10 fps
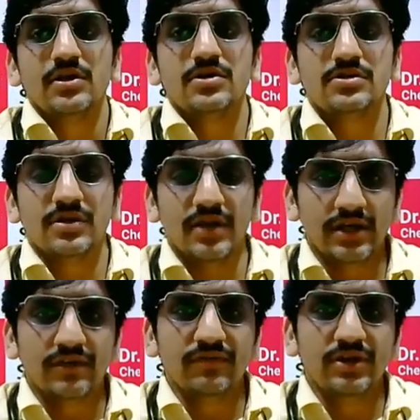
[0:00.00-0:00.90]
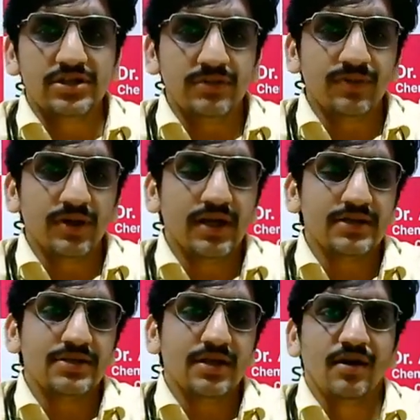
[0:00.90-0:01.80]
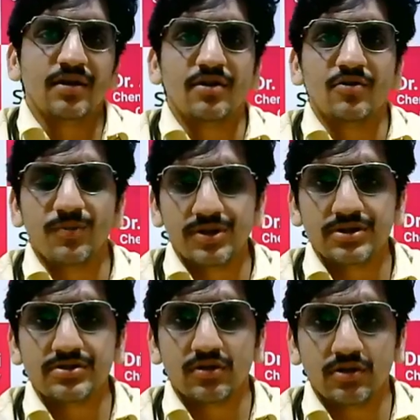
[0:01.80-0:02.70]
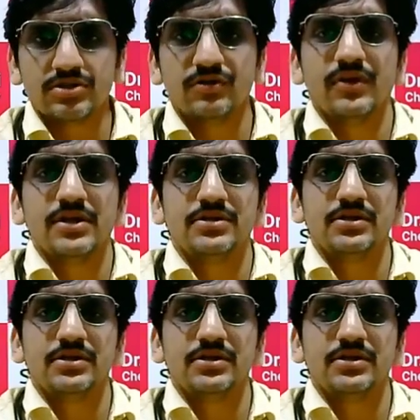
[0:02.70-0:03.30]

It's a relatively cheaper test. 800 rupees is the cost of test.